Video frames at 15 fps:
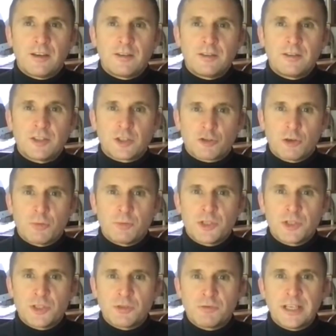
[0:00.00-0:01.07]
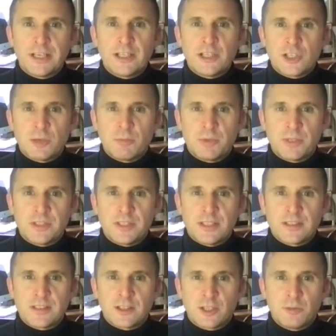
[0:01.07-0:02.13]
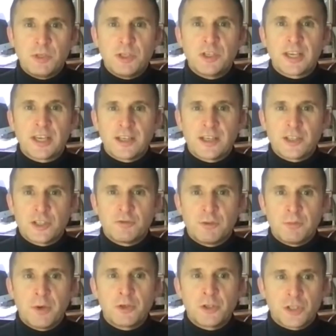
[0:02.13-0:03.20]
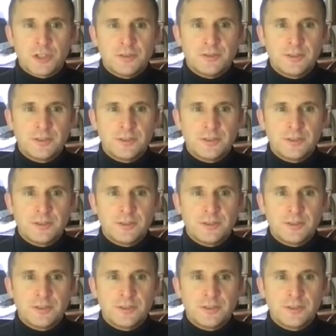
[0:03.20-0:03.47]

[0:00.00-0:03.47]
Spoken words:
descriptions of leadership is it's the communication of emotion.